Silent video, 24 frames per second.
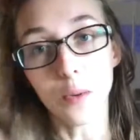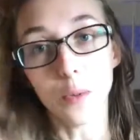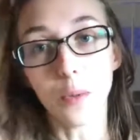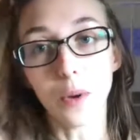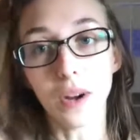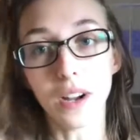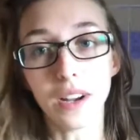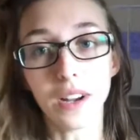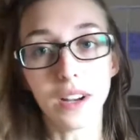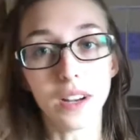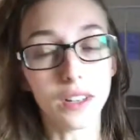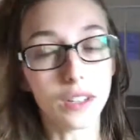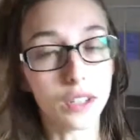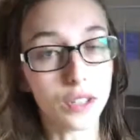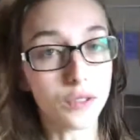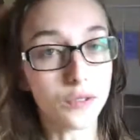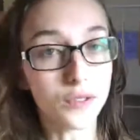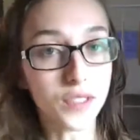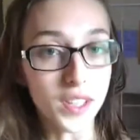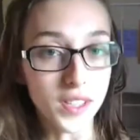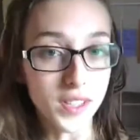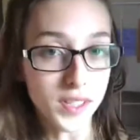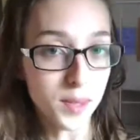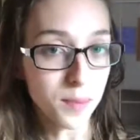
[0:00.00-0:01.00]
where
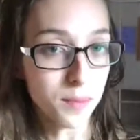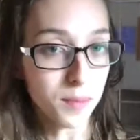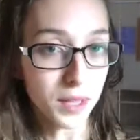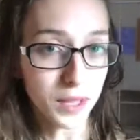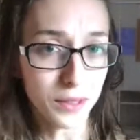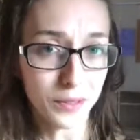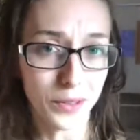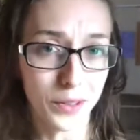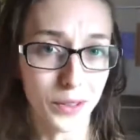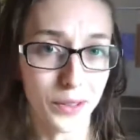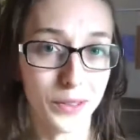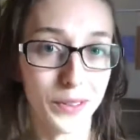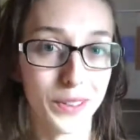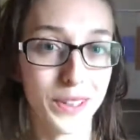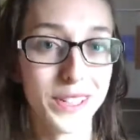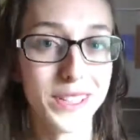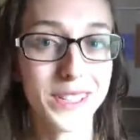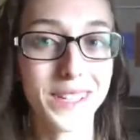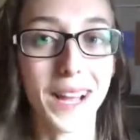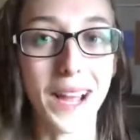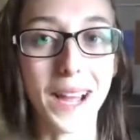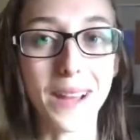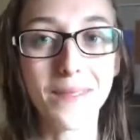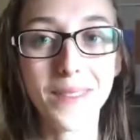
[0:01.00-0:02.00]
you've done something for the
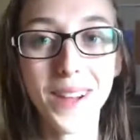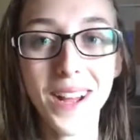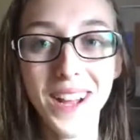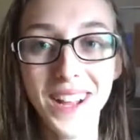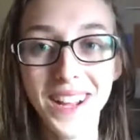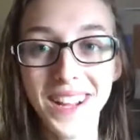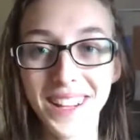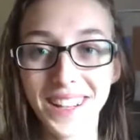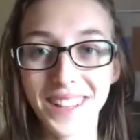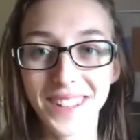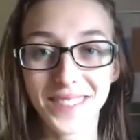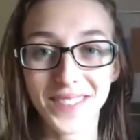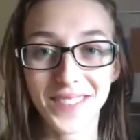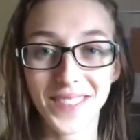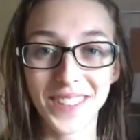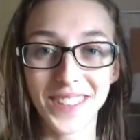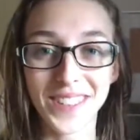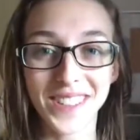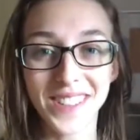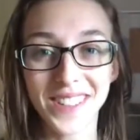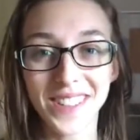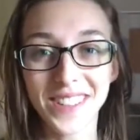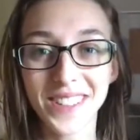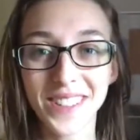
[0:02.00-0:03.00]
first time and it
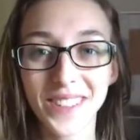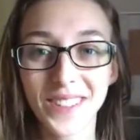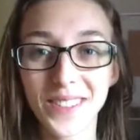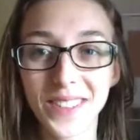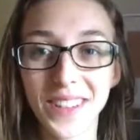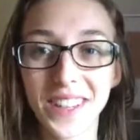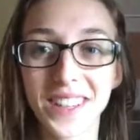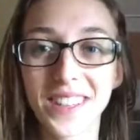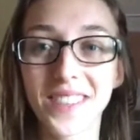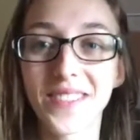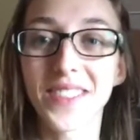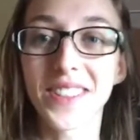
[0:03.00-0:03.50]
feels a little weird,